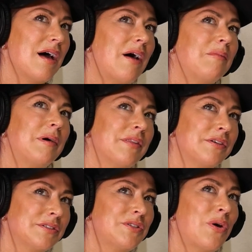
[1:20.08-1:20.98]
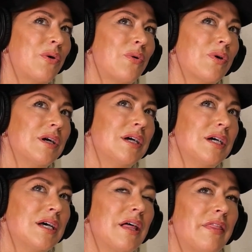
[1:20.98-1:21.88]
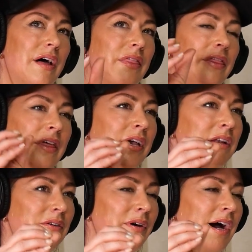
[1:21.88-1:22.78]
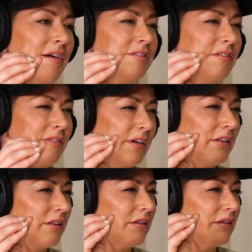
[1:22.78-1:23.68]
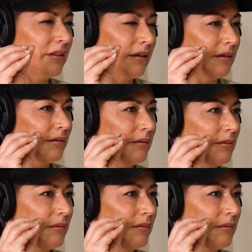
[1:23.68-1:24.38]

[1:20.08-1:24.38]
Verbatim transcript: help others know that they don't have to feel the